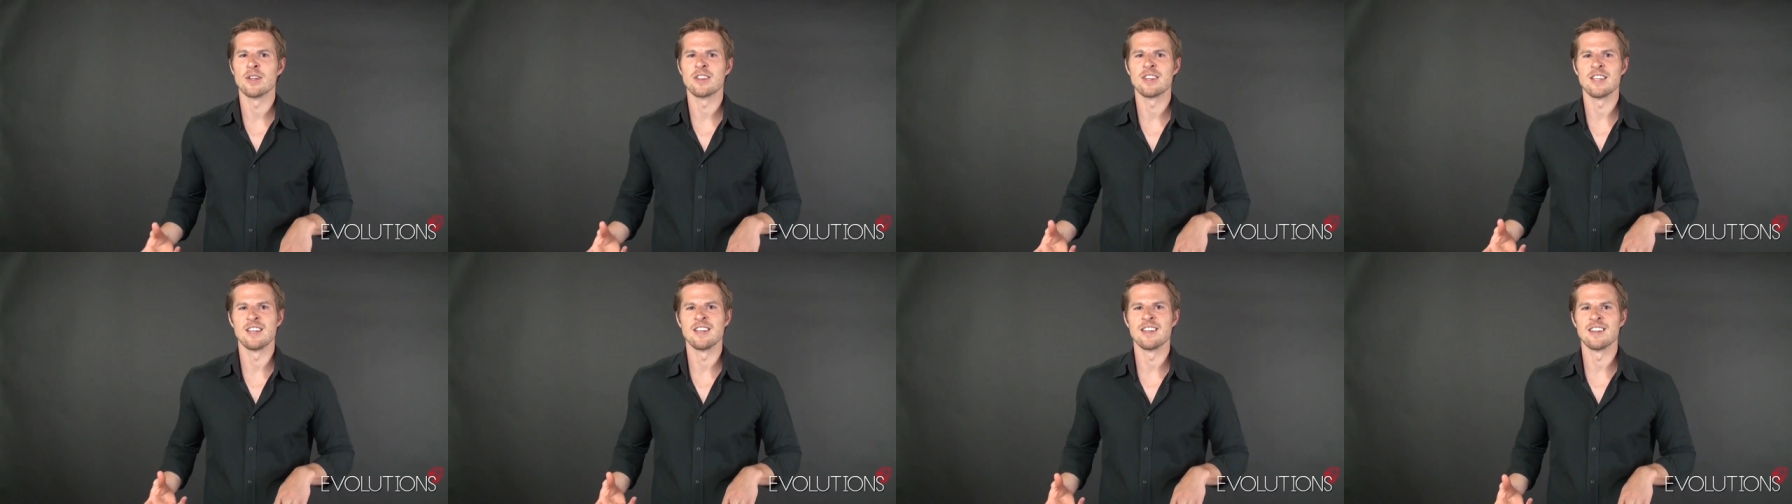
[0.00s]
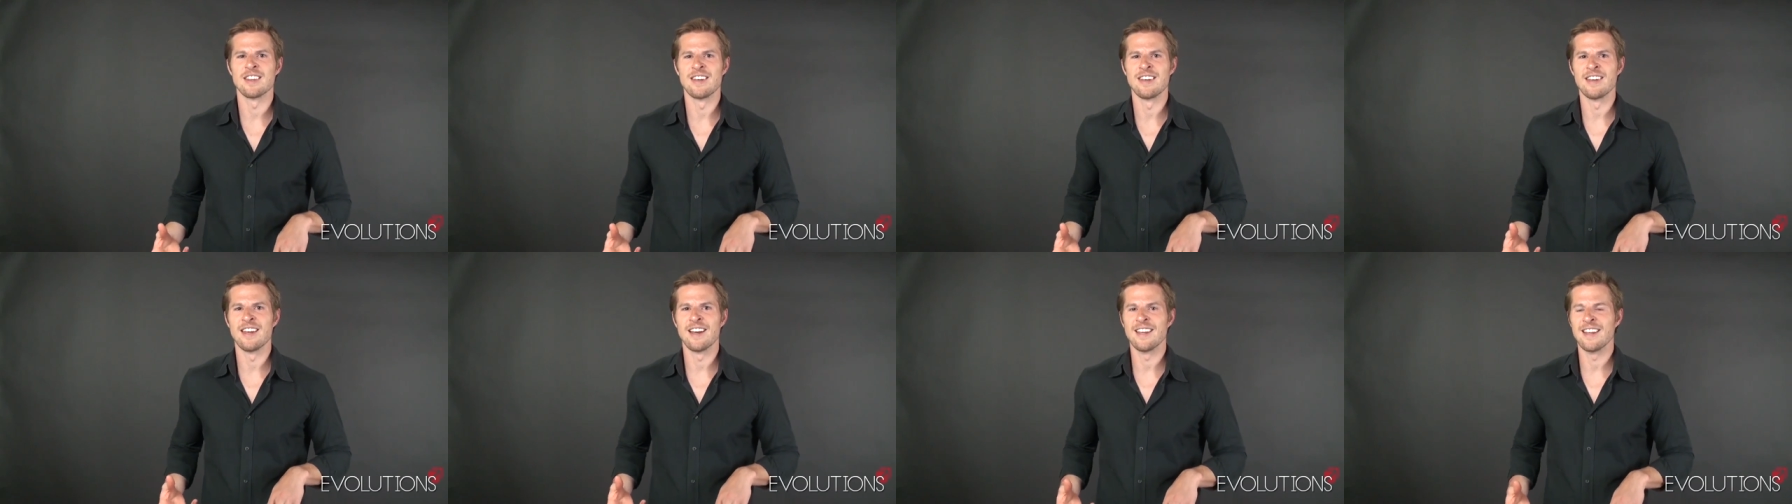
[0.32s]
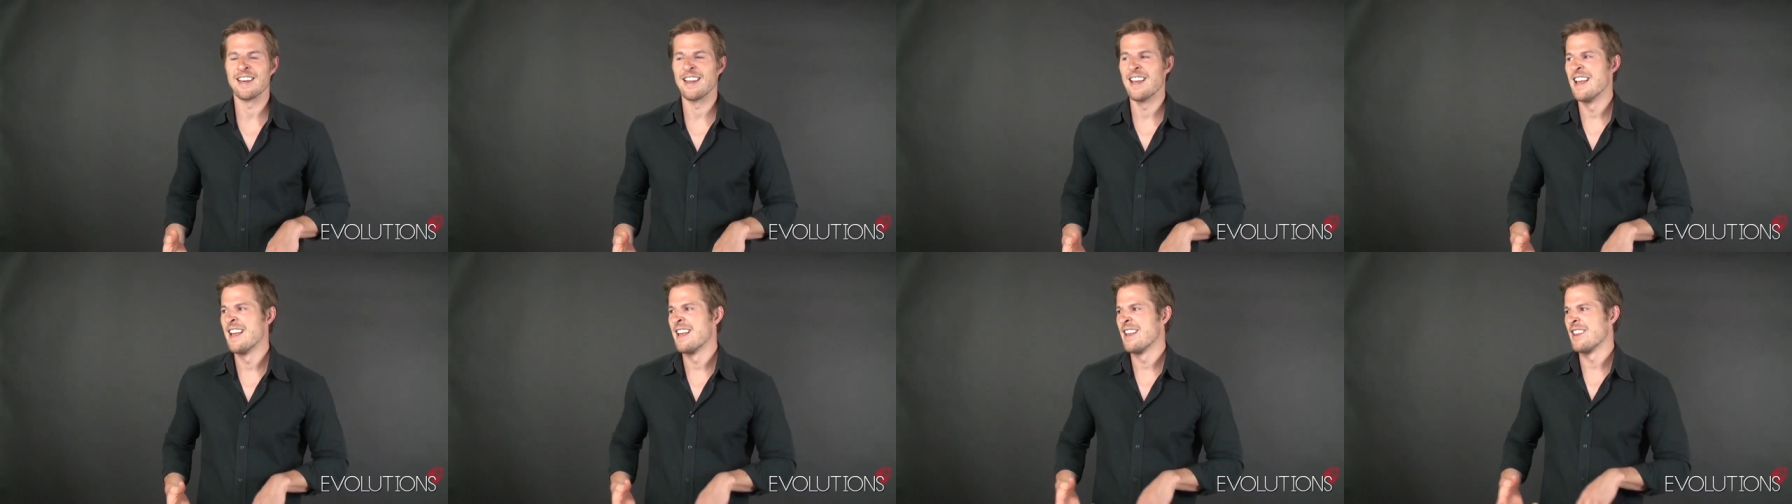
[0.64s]
at the end of the
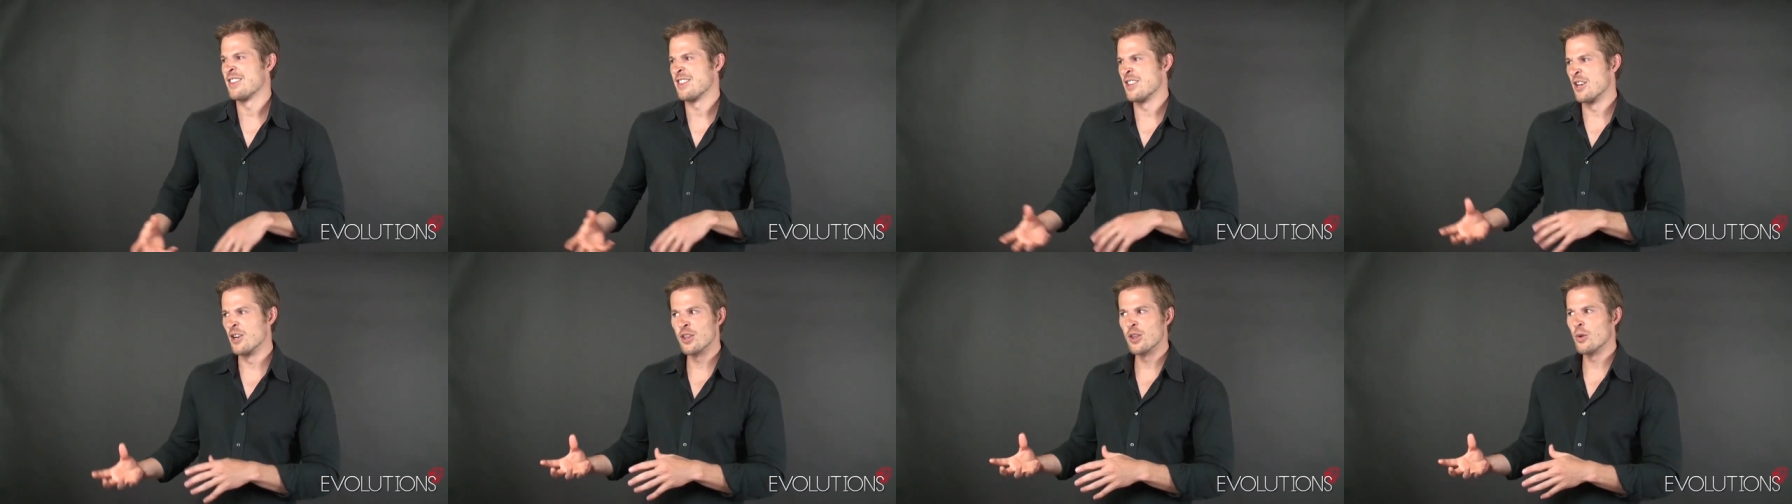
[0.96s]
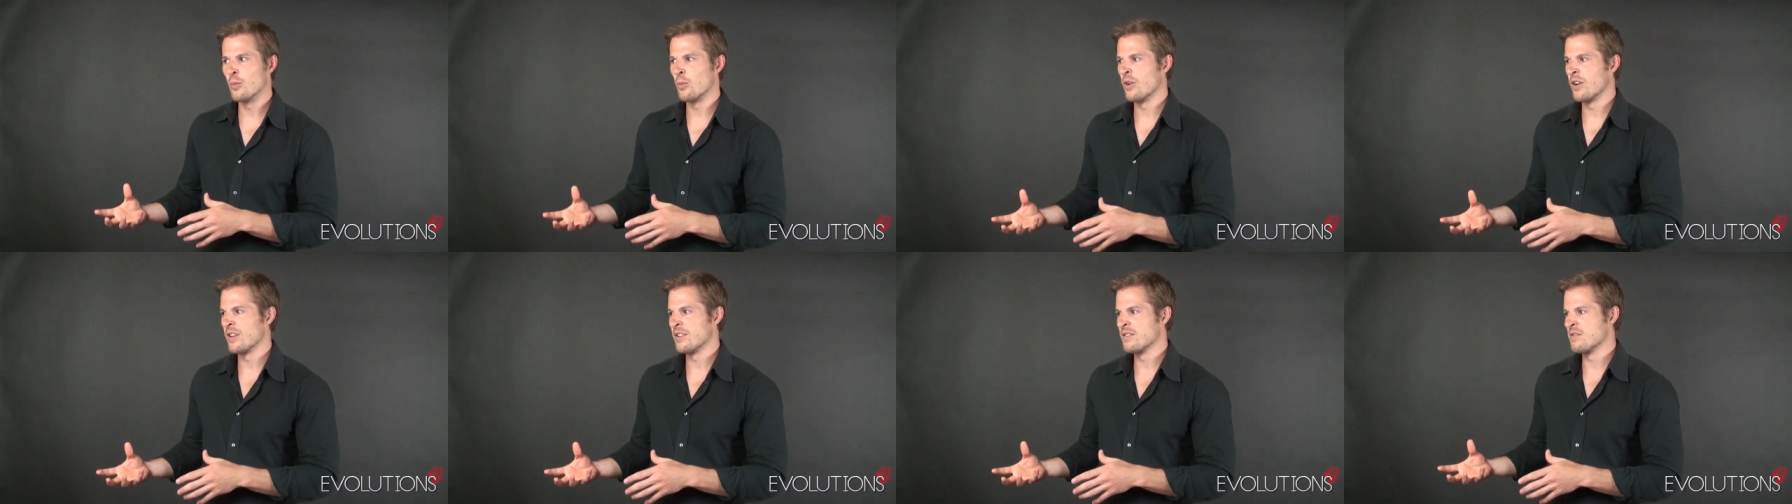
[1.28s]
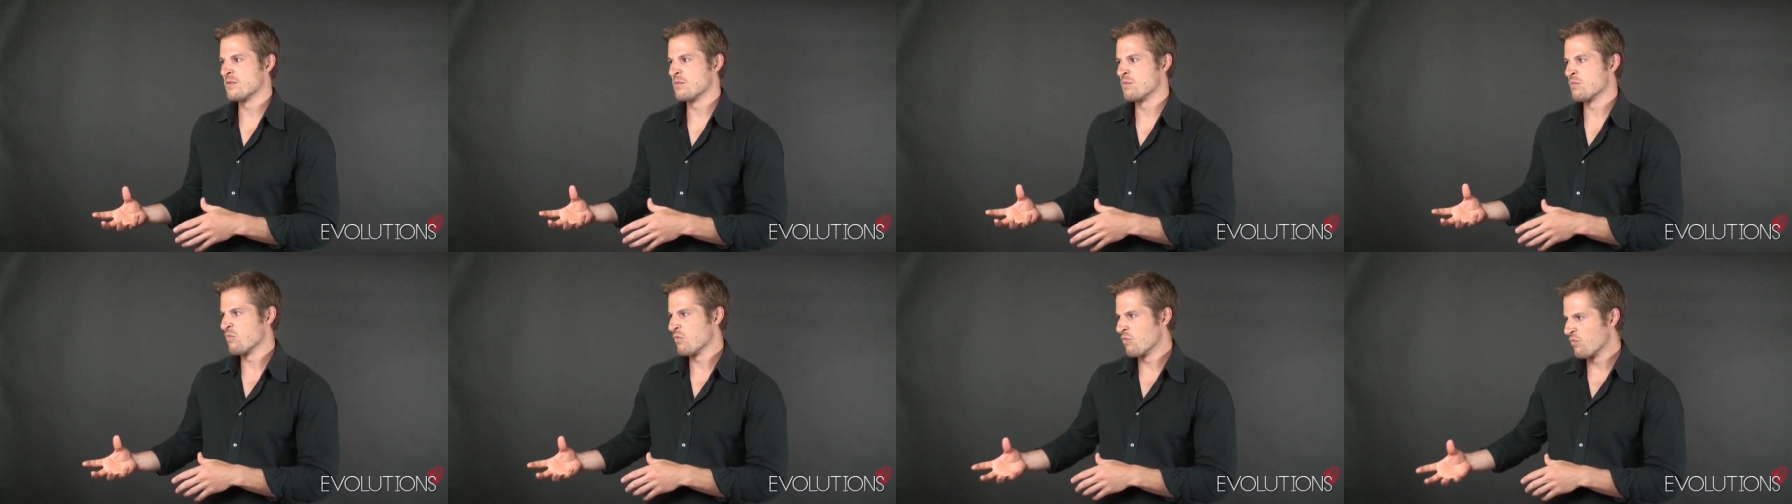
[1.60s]
night, they're the
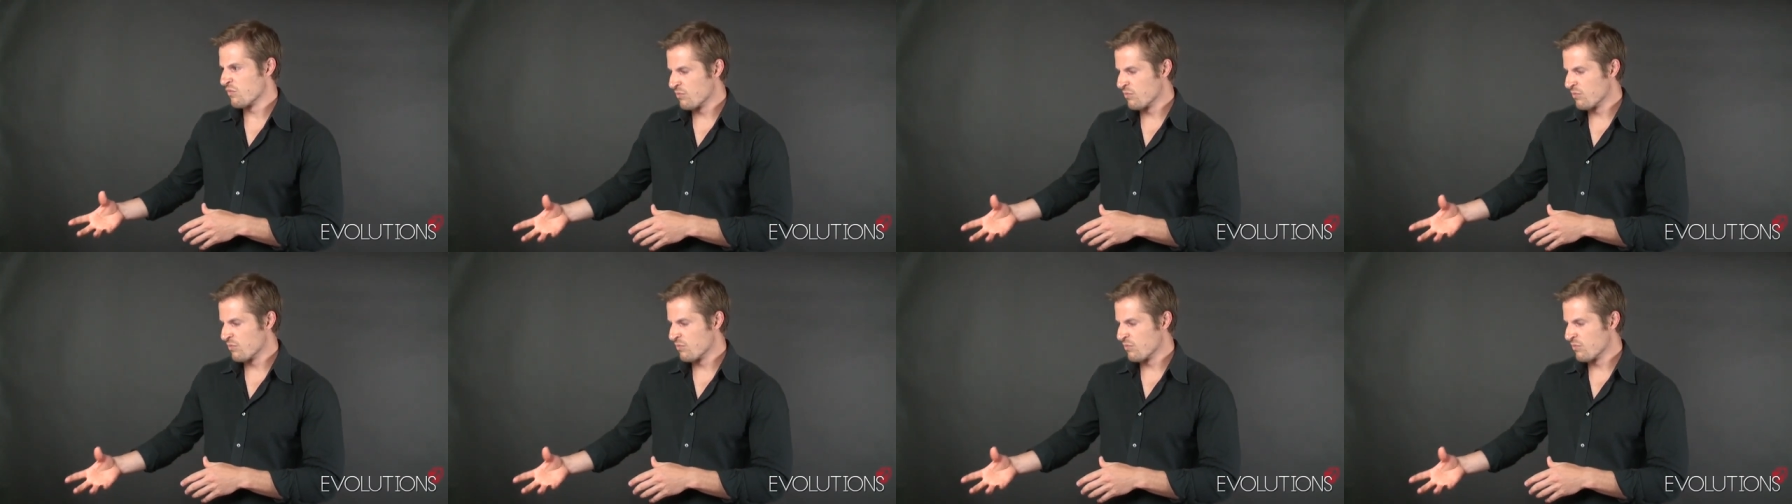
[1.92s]
one